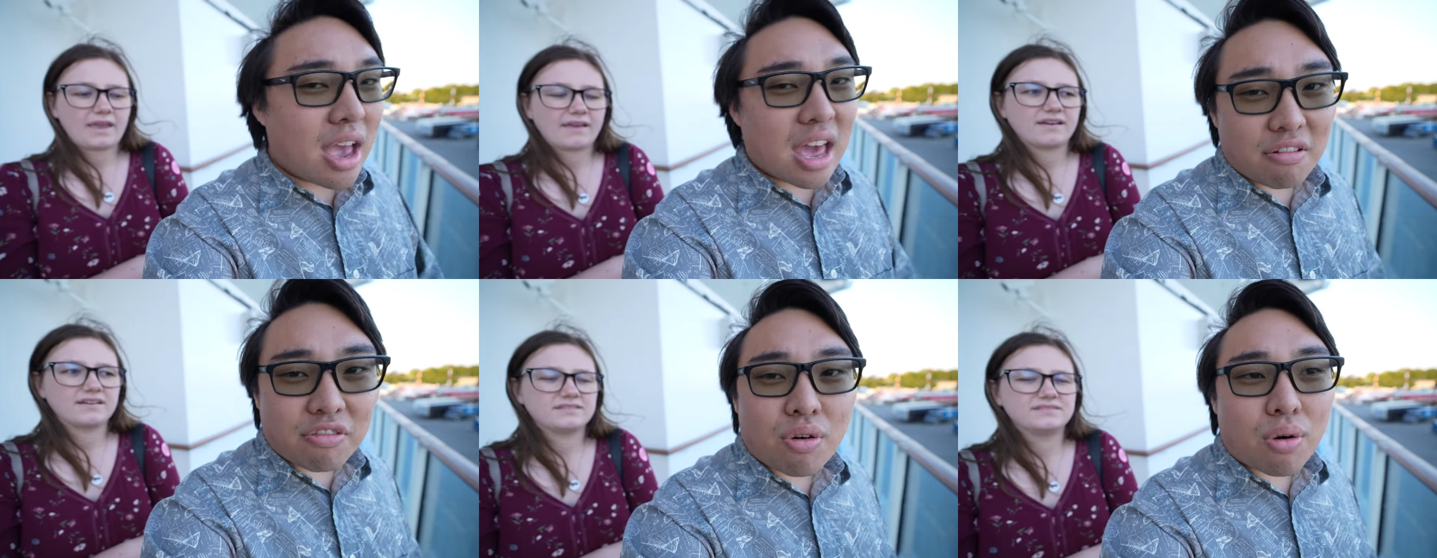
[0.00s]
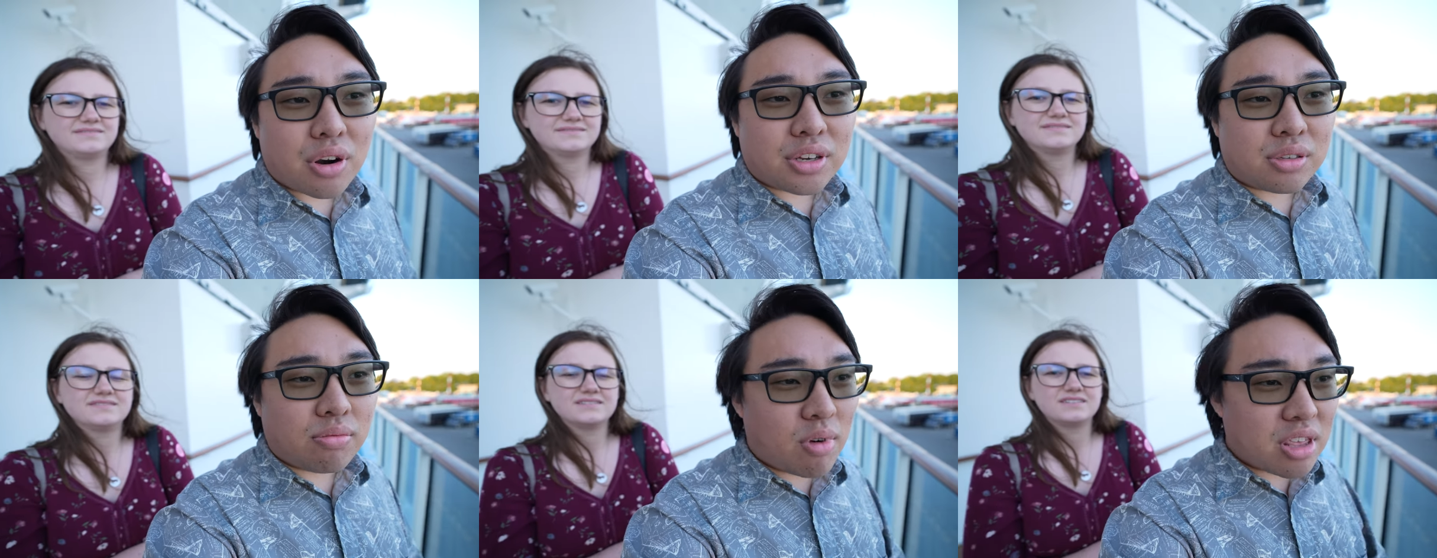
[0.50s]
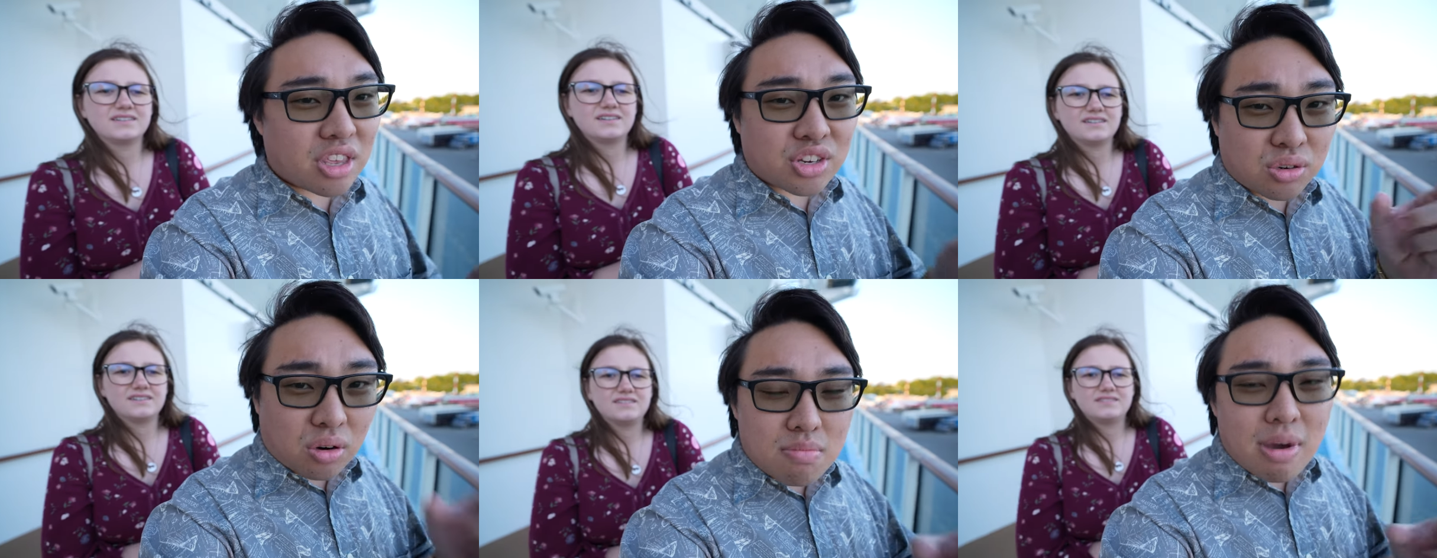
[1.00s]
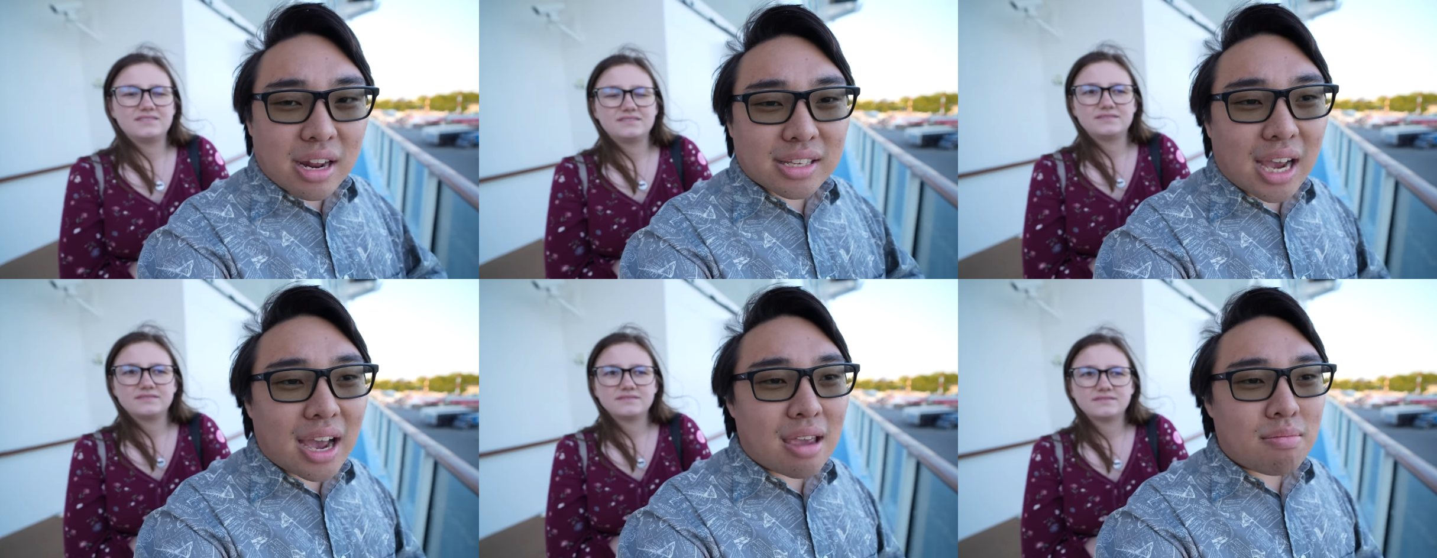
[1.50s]
Speaker 1: And of course, with a short amount of
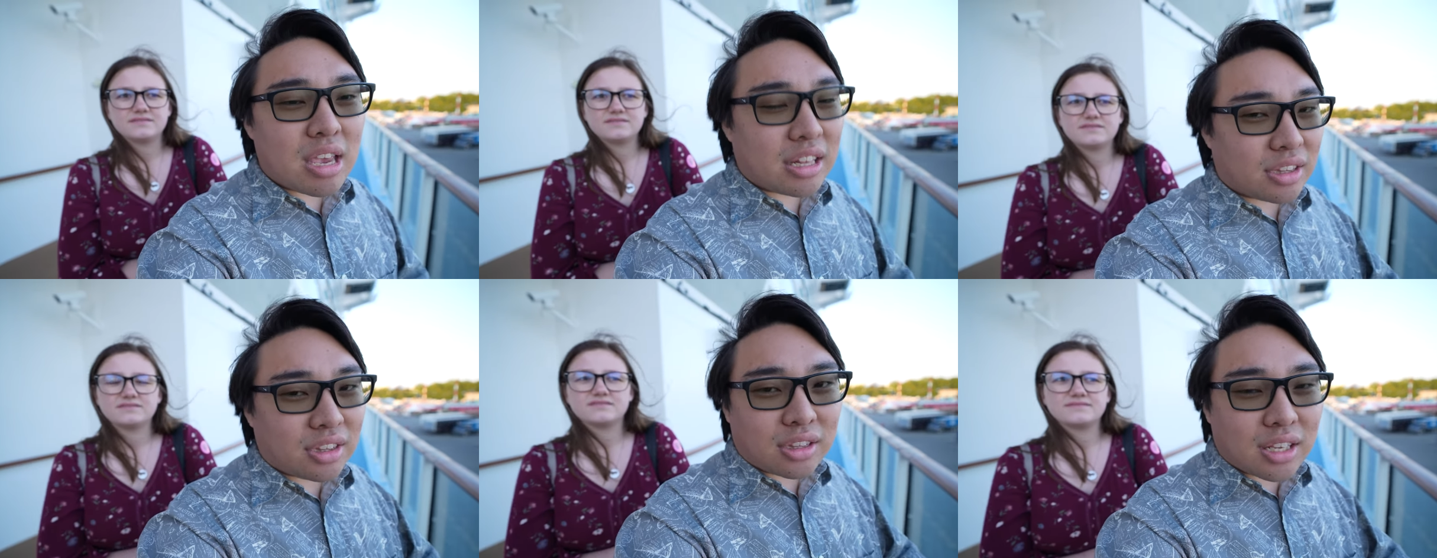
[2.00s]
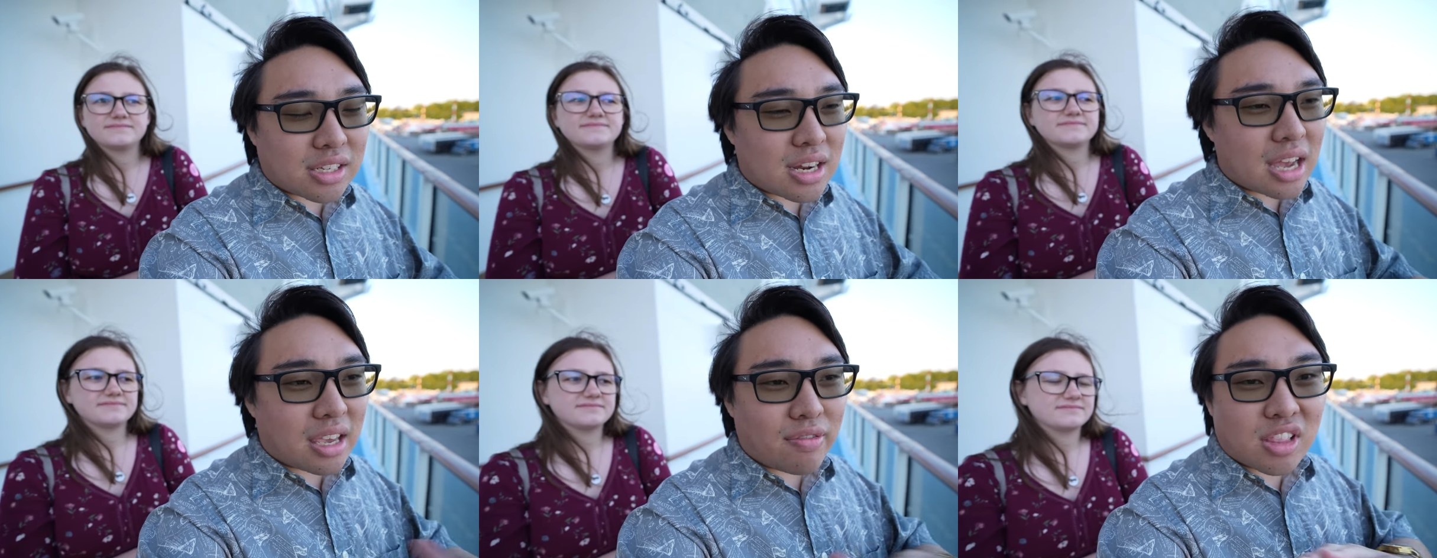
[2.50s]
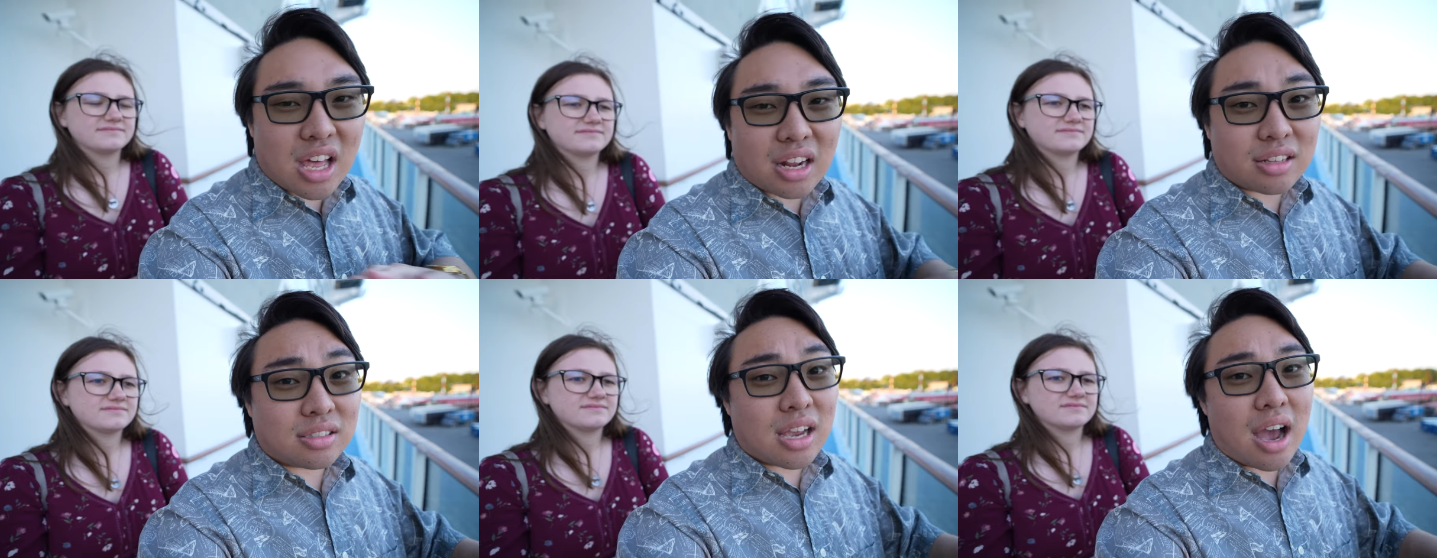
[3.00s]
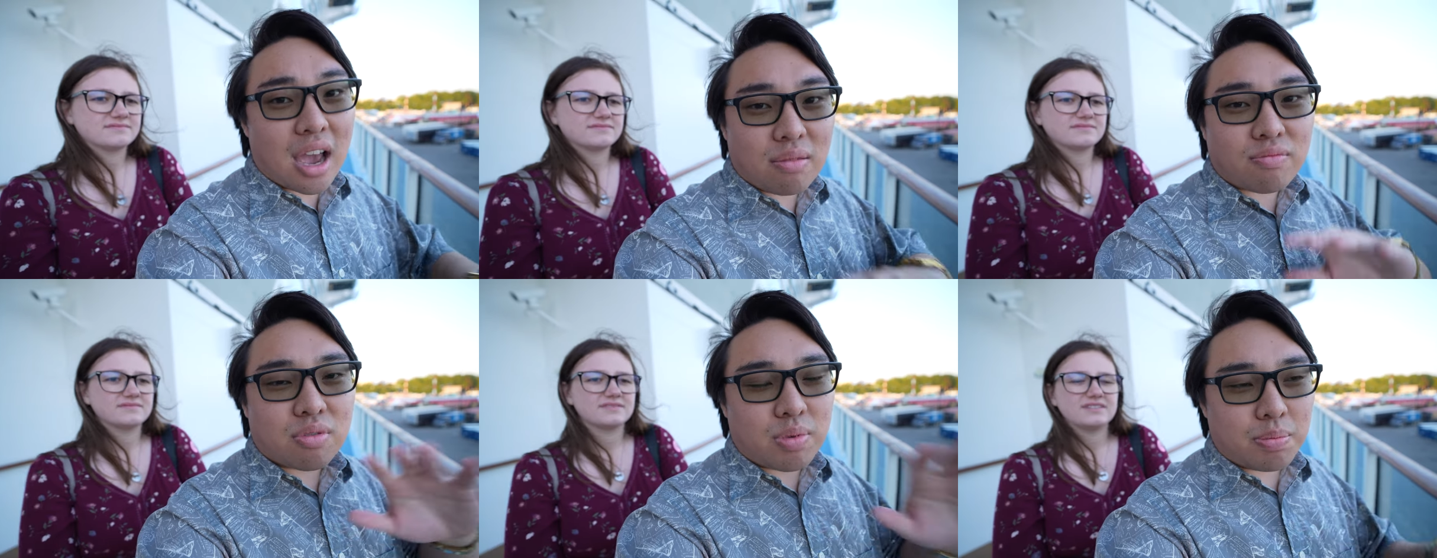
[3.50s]
time, it does not give a lot of
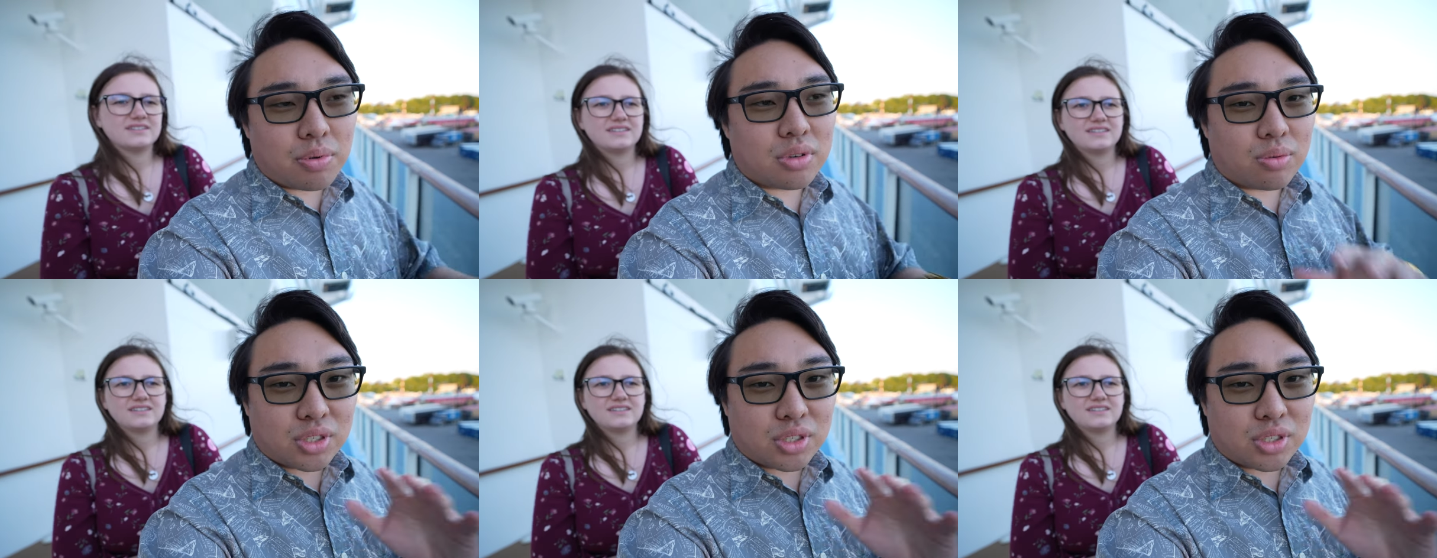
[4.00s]
time for people to